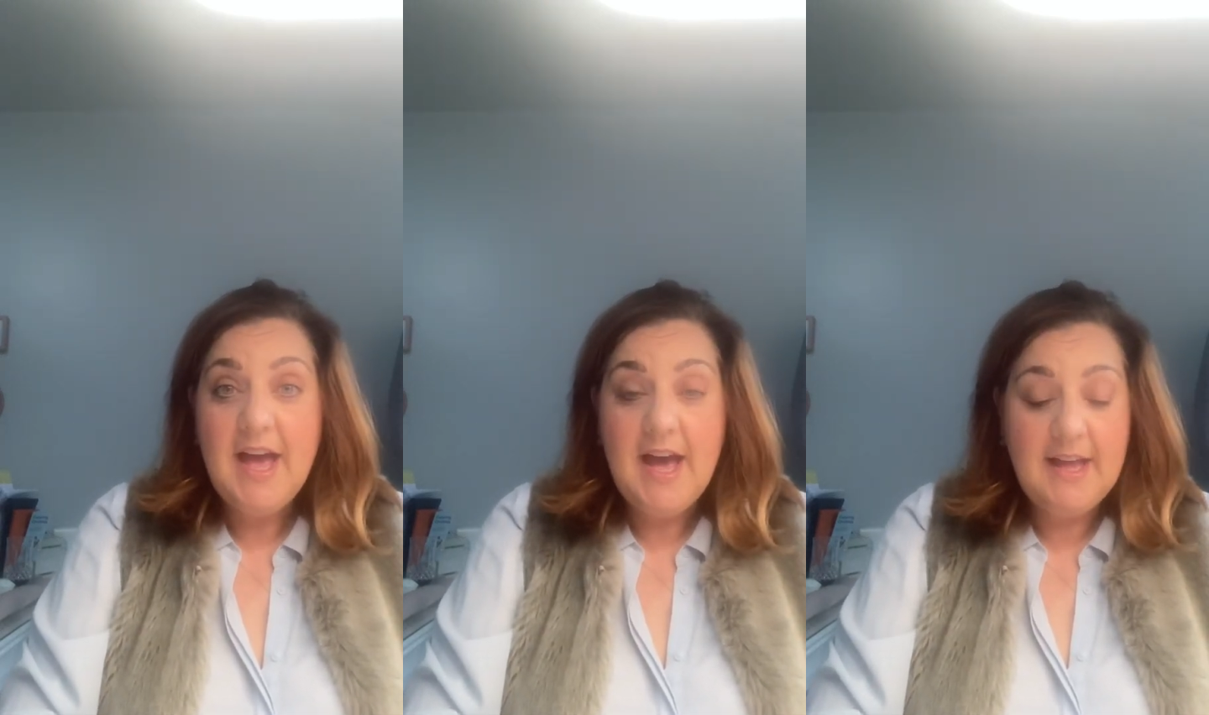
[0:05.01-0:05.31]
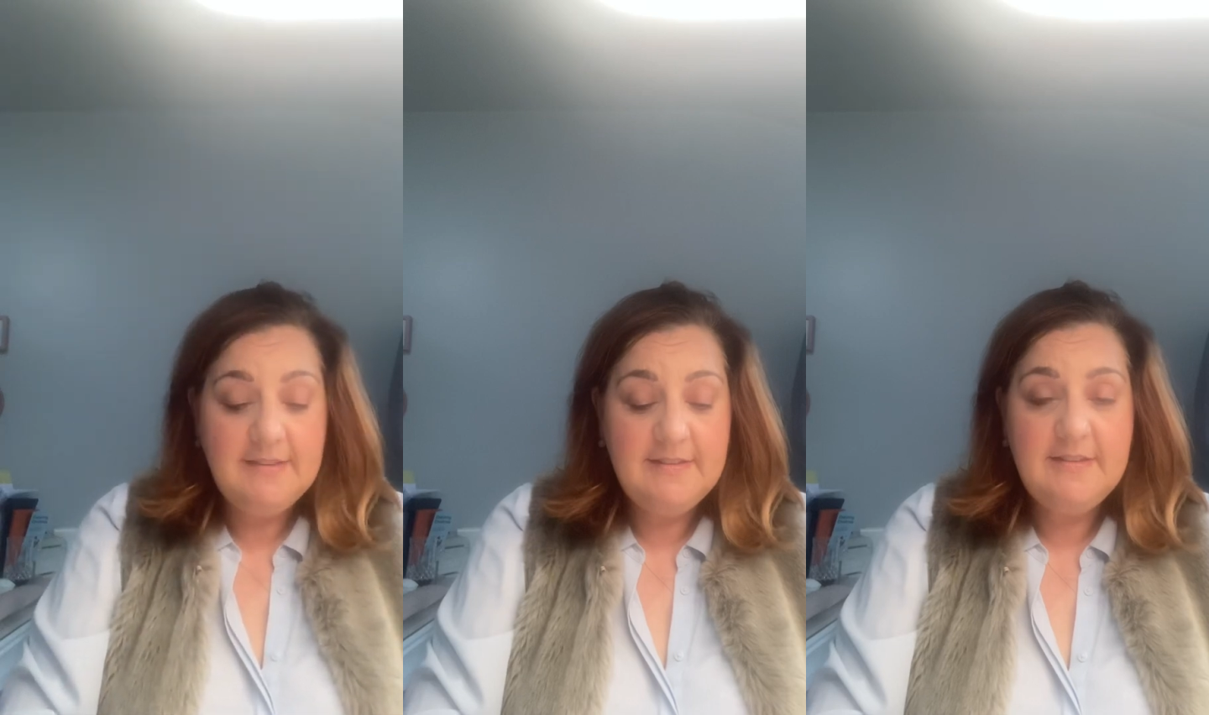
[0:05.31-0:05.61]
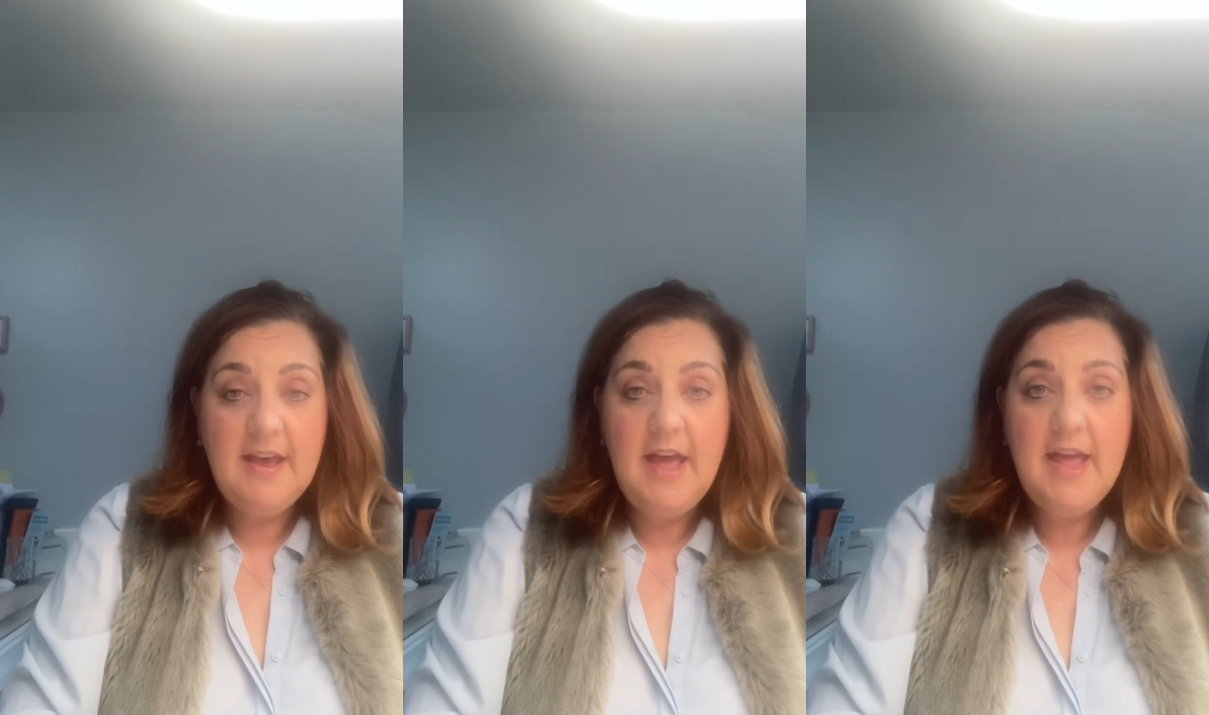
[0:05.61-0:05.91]
and
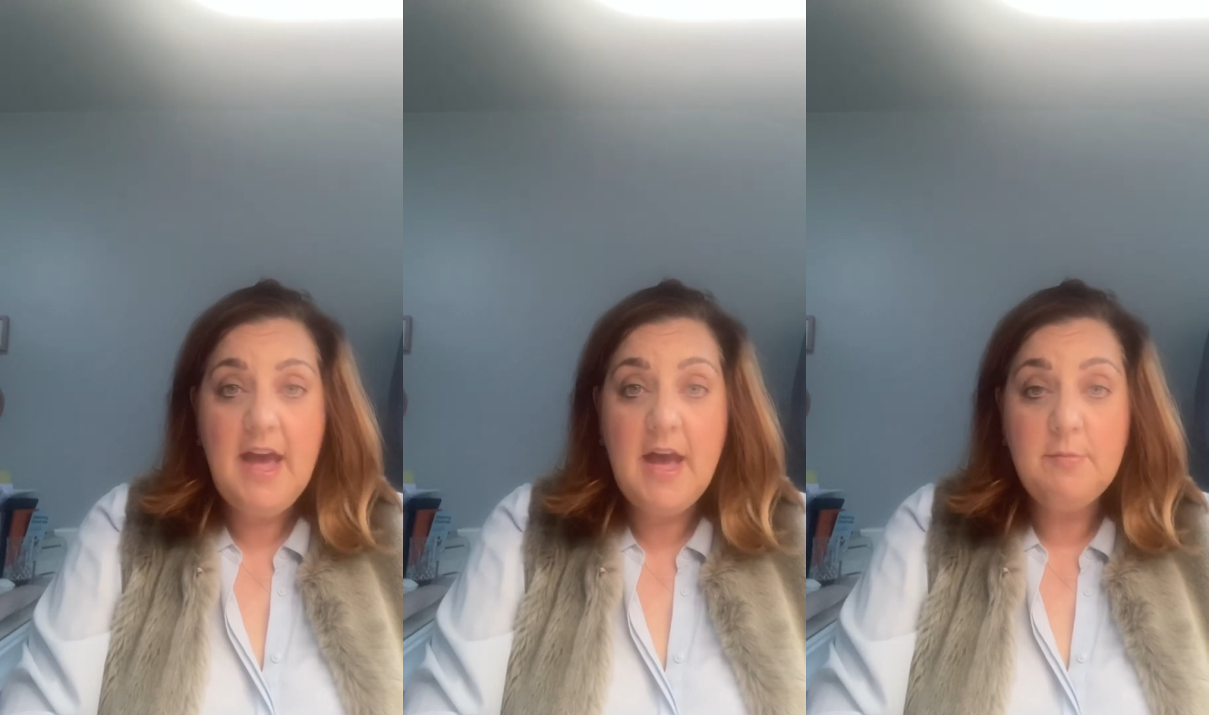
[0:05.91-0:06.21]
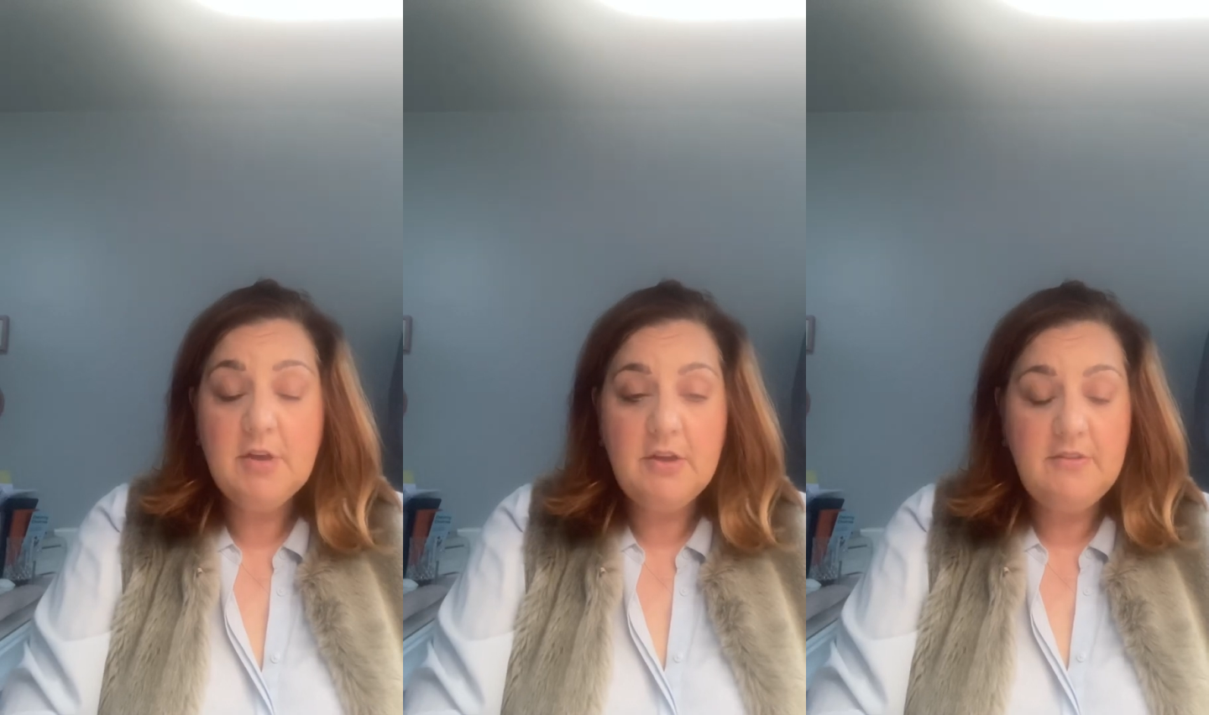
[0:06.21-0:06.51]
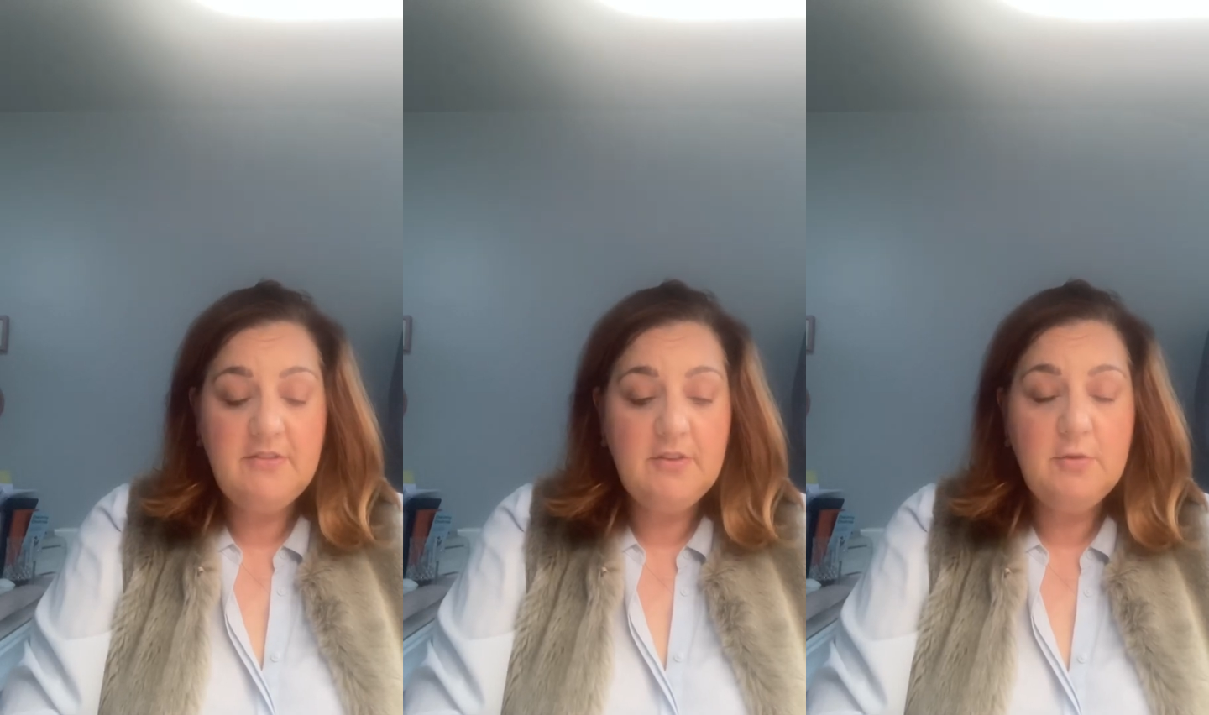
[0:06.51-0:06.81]
today I'm going
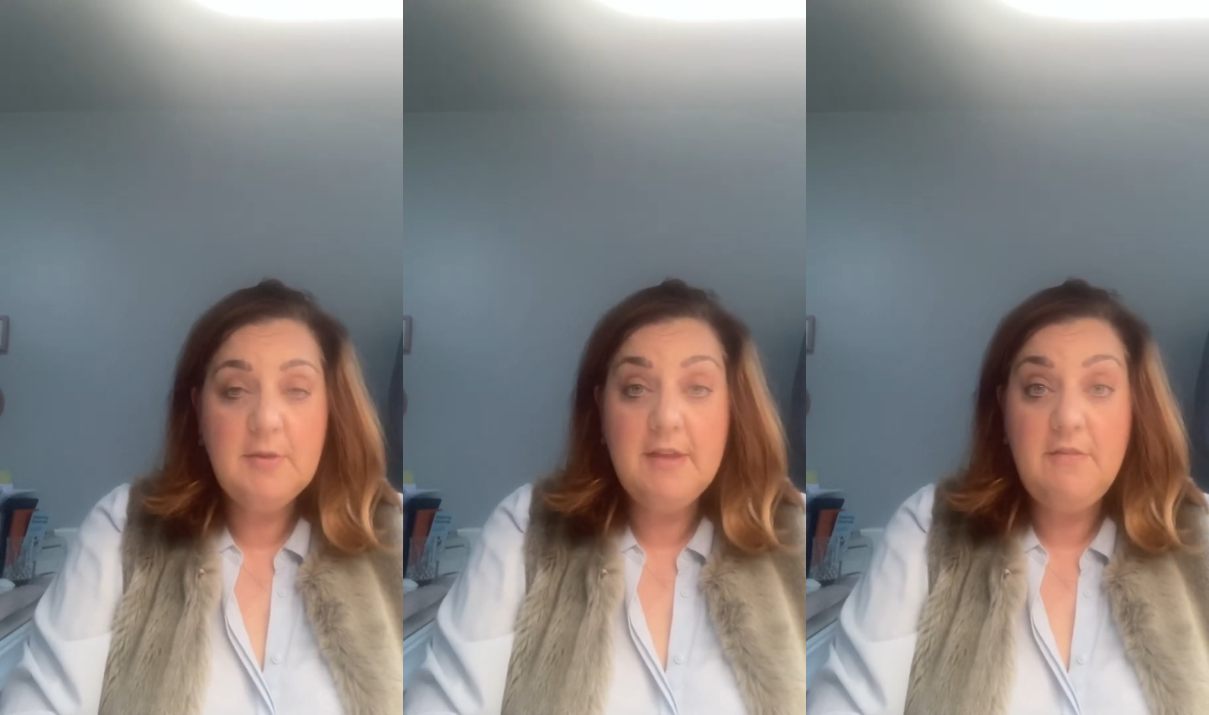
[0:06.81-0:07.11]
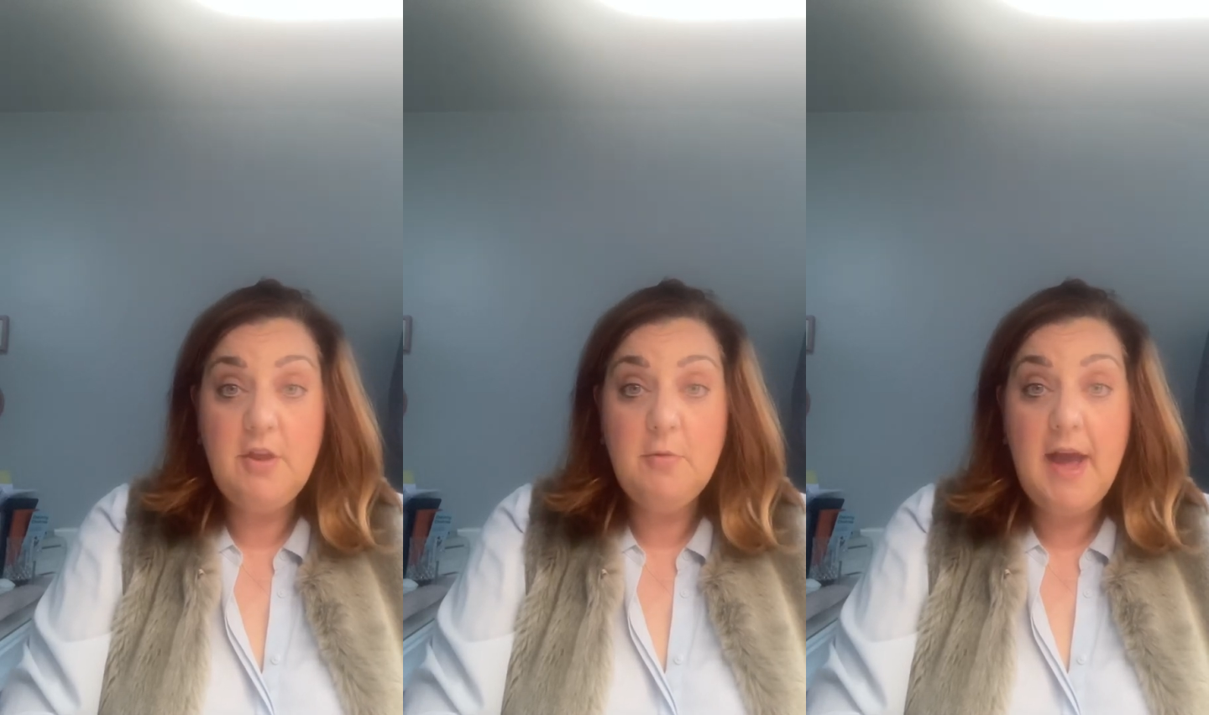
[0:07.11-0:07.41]
to give you